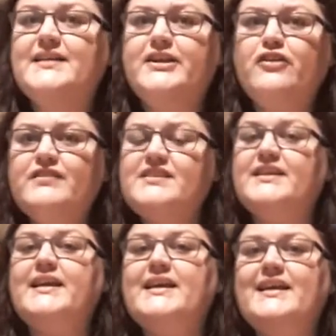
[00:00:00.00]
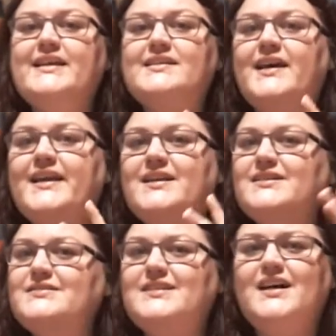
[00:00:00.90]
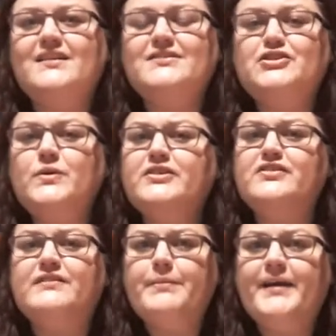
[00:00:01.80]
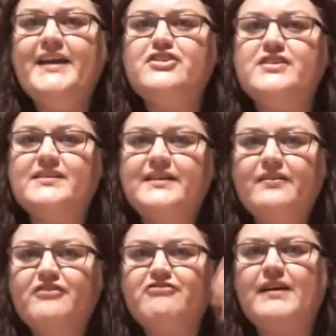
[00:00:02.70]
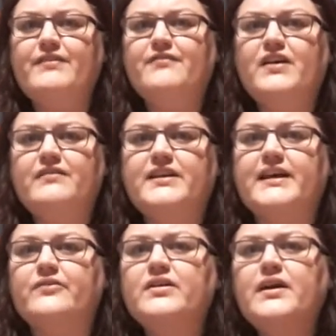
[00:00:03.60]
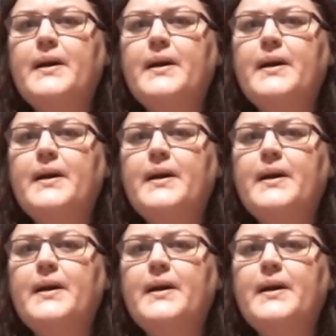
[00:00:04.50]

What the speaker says: And obviously, it's like 20 or something pages and then travelling further down.